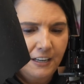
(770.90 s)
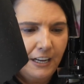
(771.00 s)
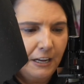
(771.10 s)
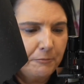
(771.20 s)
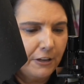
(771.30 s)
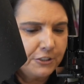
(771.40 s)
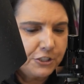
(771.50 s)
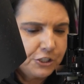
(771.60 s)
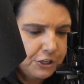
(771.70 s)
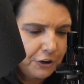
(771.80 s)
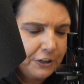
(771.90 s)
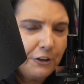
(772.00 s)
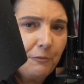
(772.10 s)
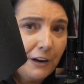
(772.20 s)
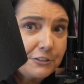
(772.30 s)
I'll turn it
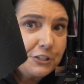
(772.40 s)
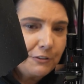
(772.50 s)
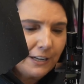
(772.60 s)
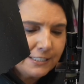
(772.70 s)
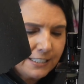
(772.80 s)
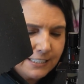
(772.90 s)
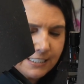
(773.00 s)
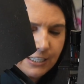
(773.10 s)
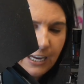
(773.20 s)
around so you guys can see